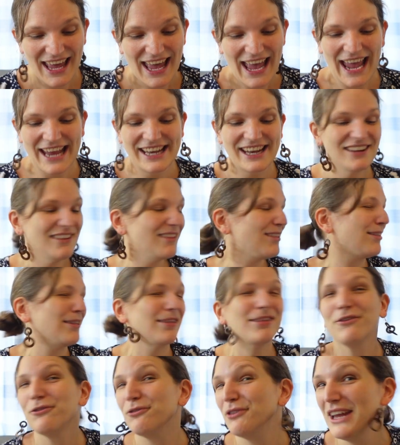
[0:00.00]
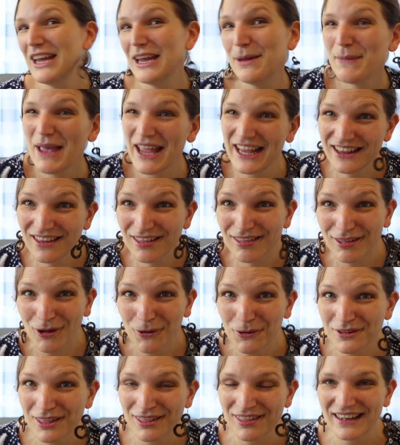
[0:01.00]
He didn't scream
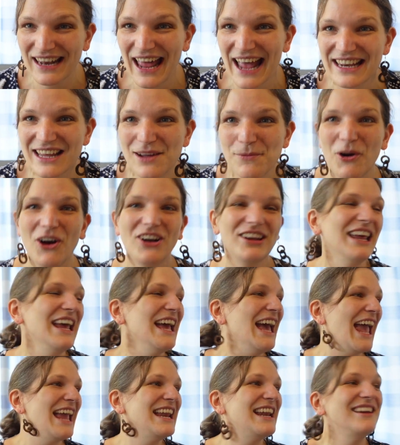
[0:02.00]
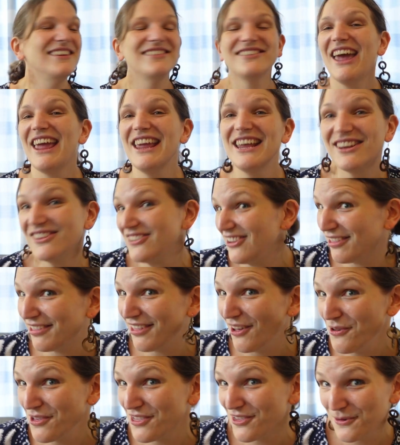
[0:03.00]
insults at anyone. He didn't take to
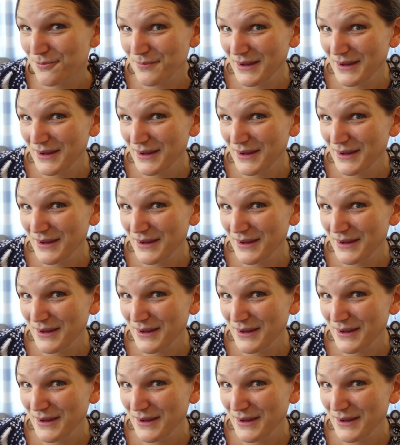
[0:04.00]
social